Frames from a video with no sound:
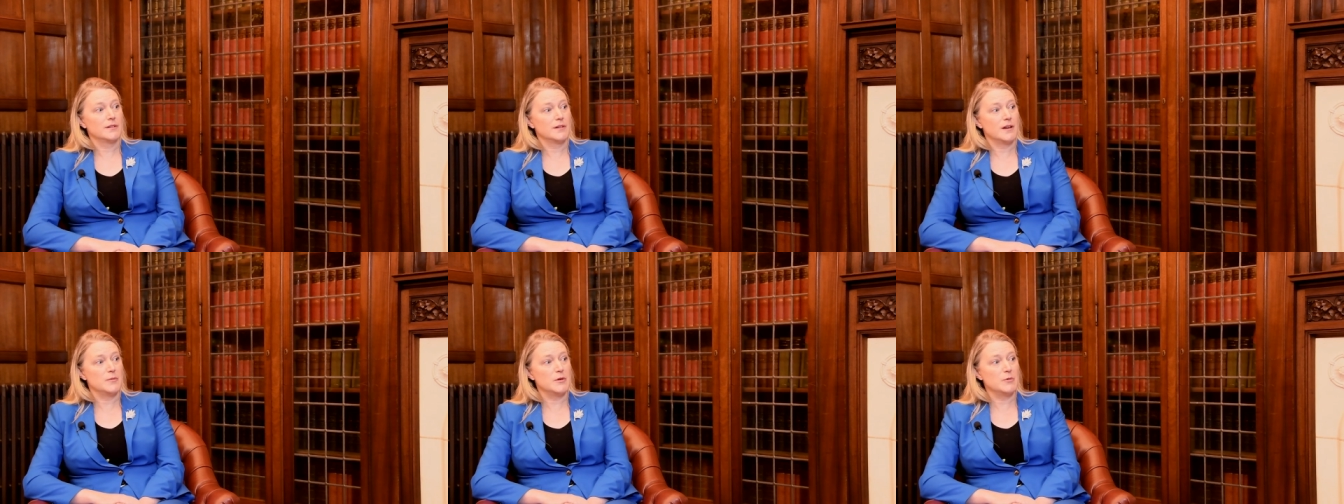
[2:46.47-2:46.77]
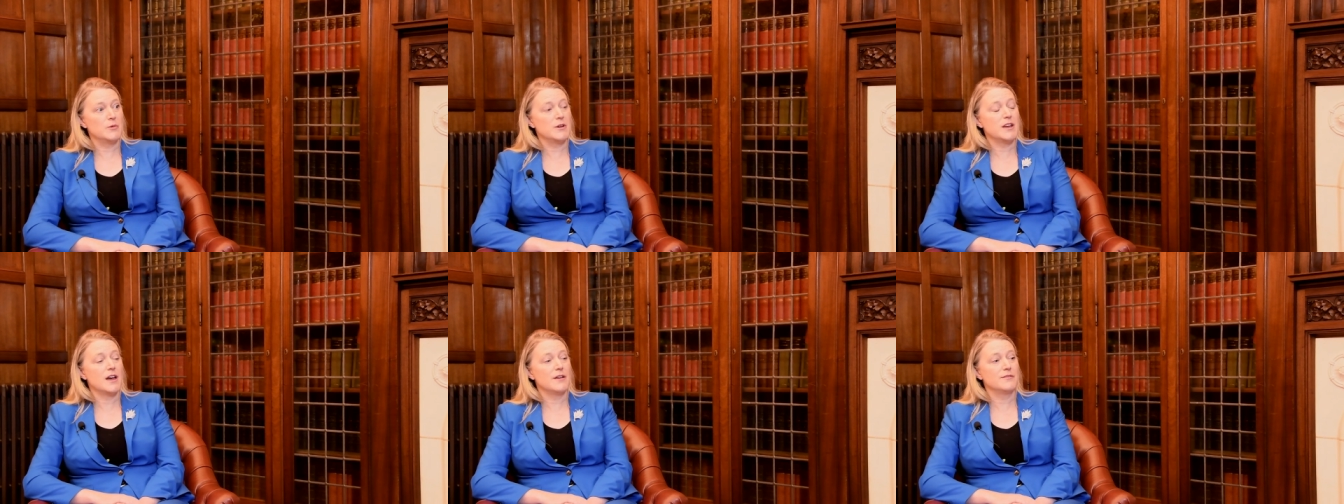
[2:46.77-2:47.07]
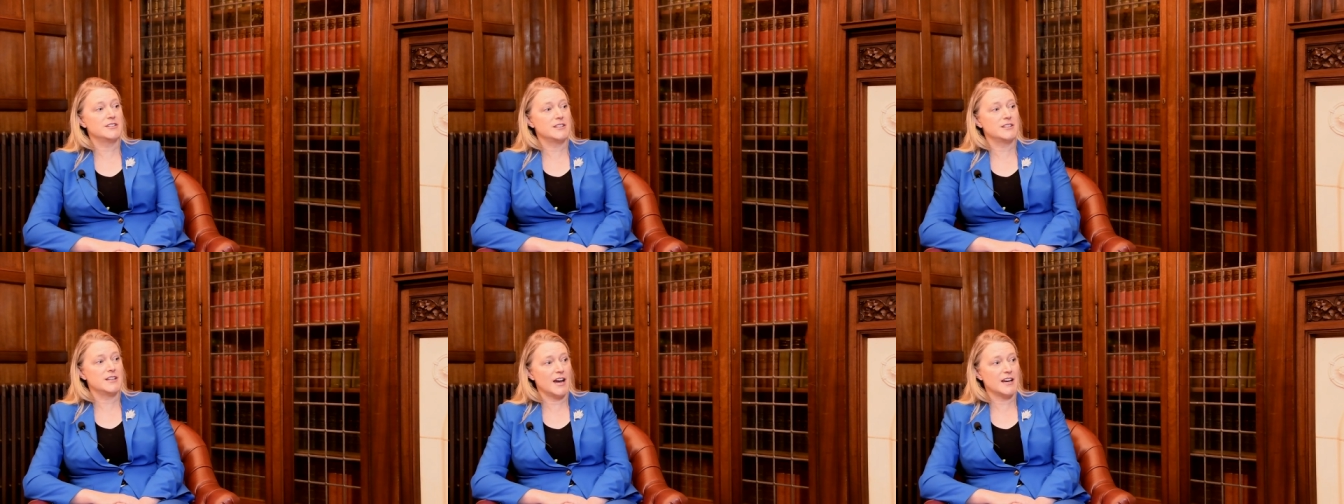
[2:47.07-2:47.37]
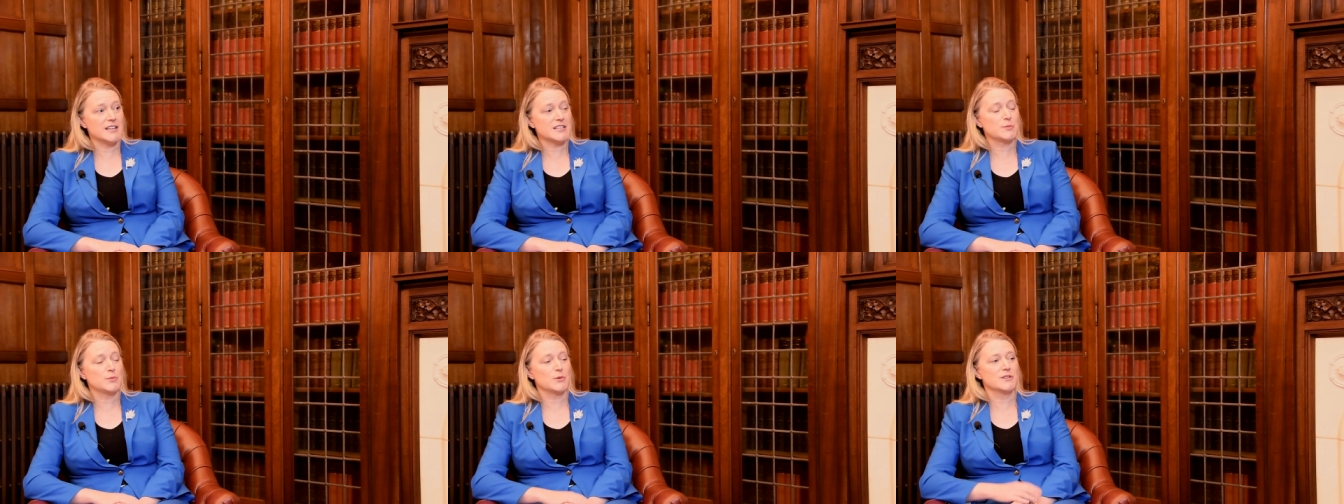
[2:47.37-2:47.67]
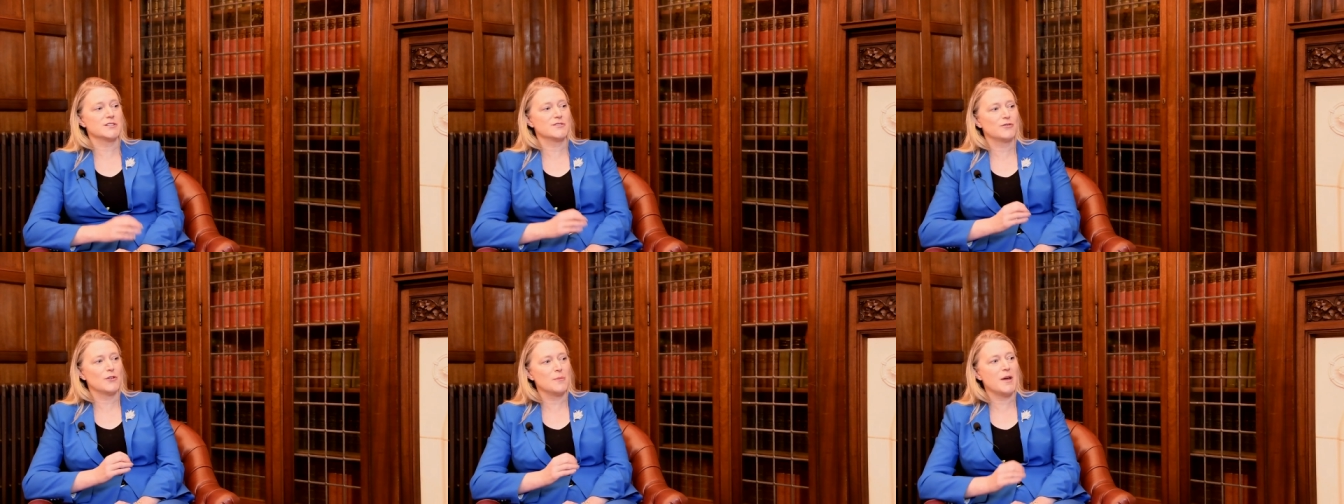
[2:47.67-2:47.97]
I mean, we have
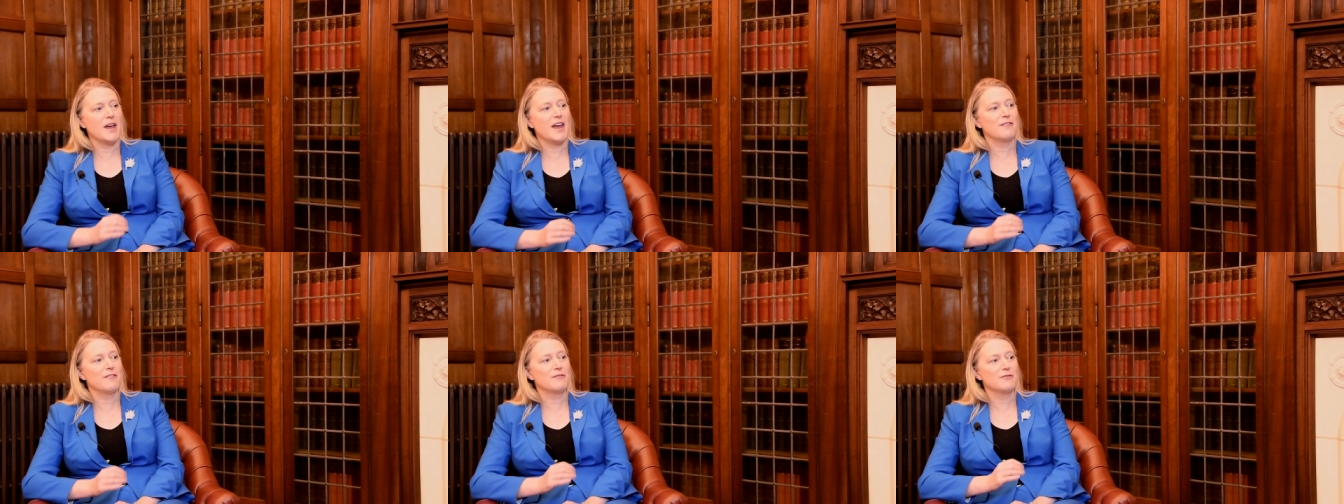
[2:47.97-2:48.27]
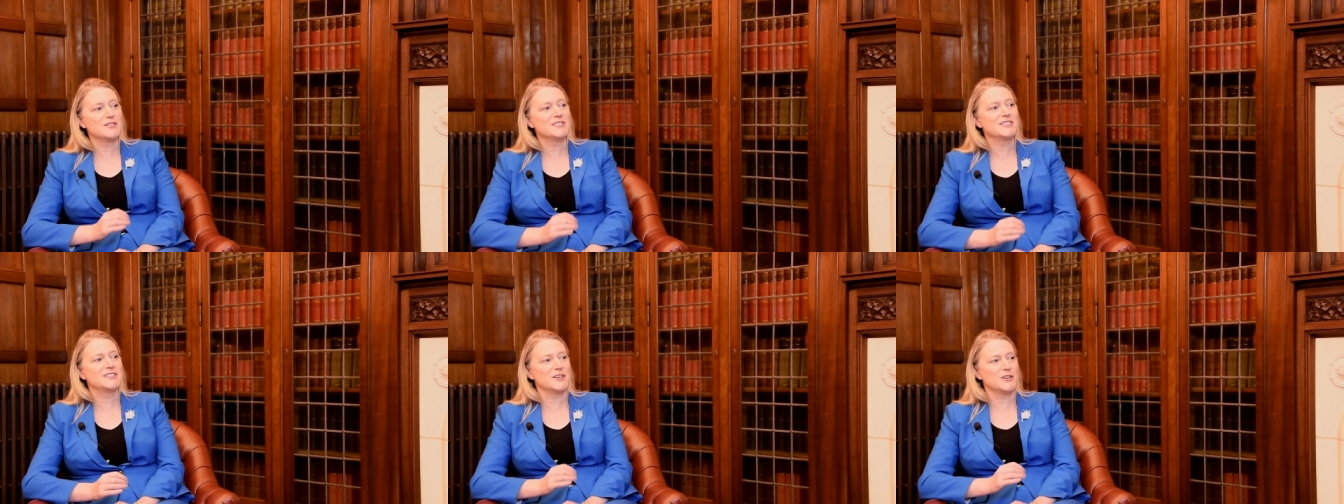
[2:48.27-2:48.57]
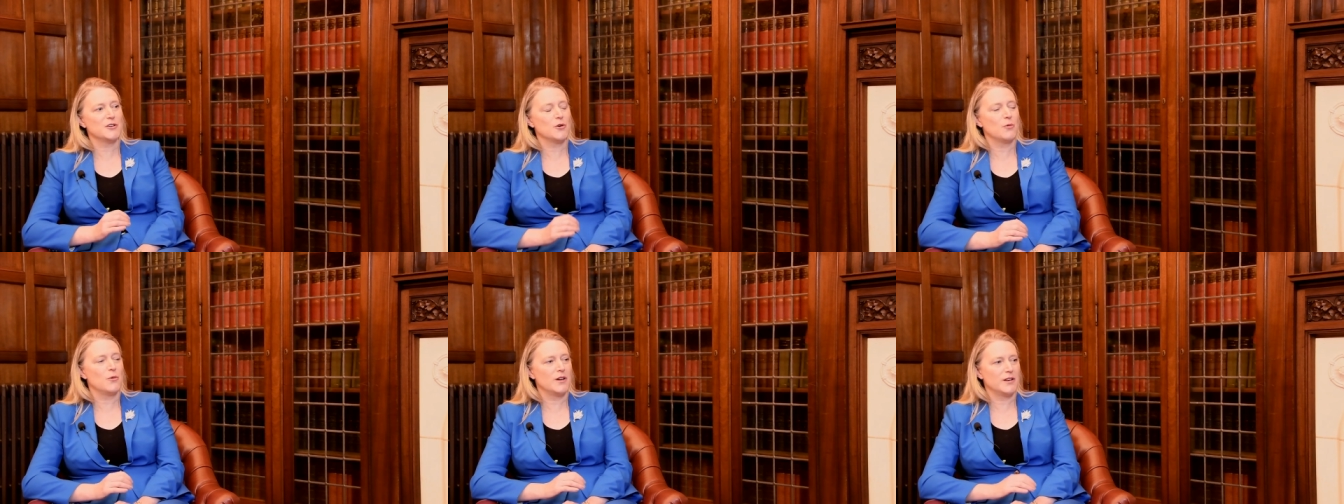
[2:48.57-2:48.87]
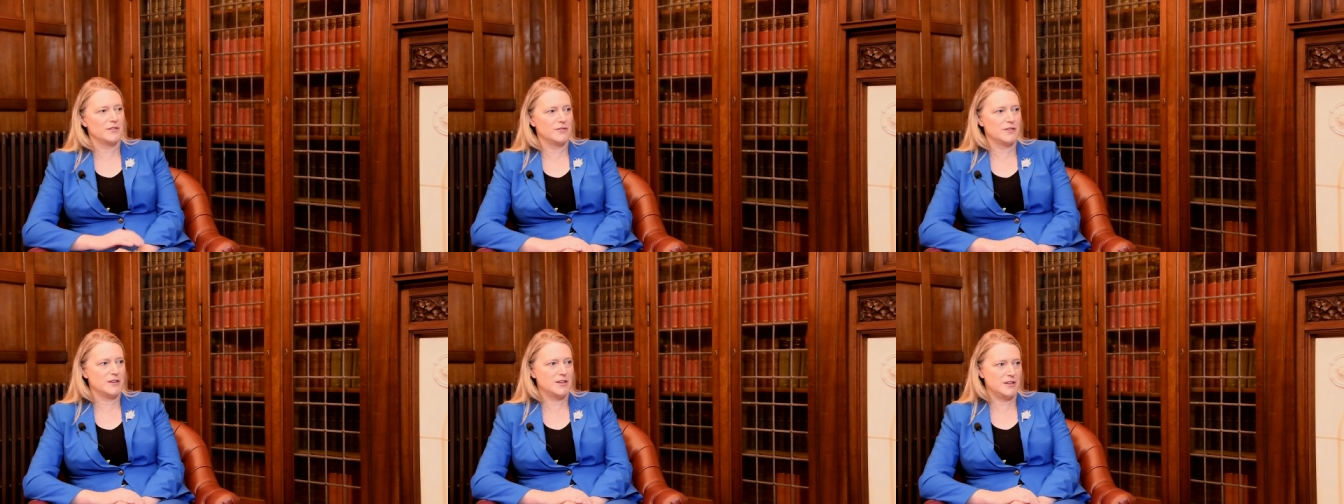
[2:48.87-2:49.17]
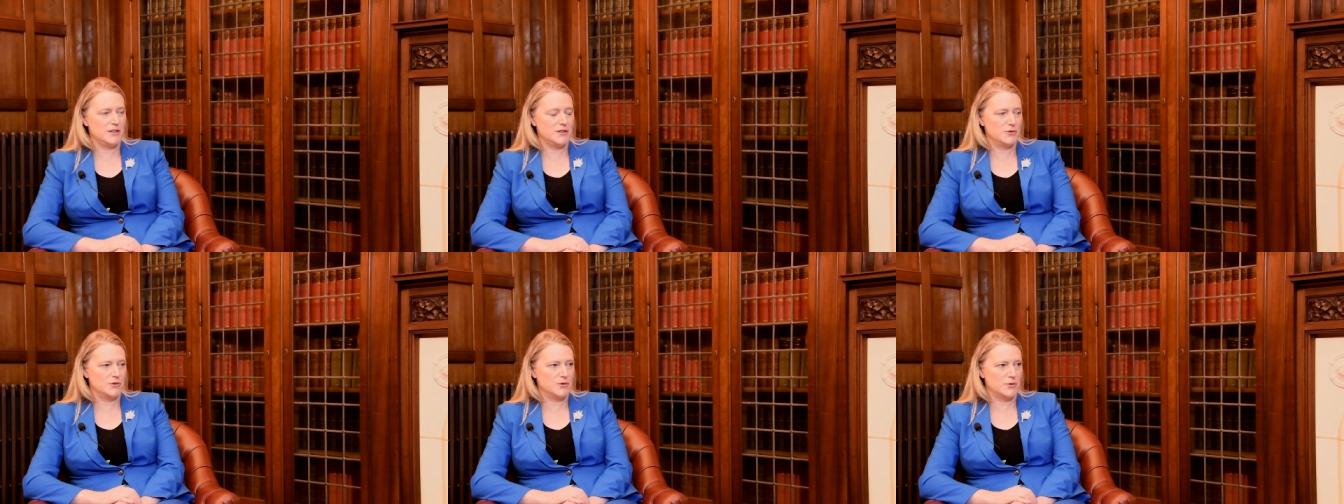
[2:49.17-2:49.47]
diasporas from every single one of the
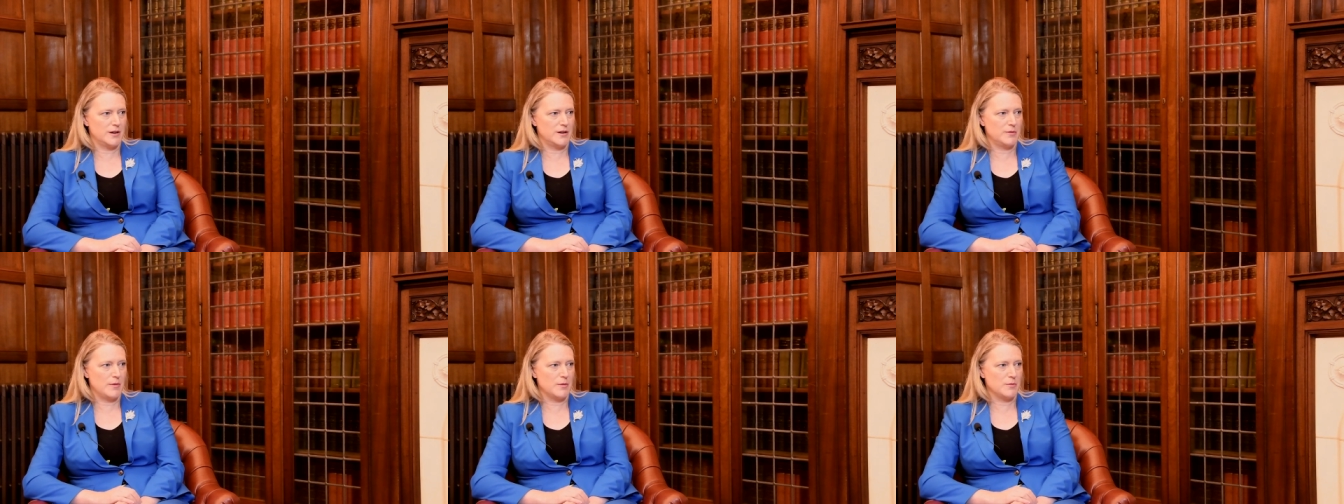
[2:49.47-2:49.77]
EU 20 mm.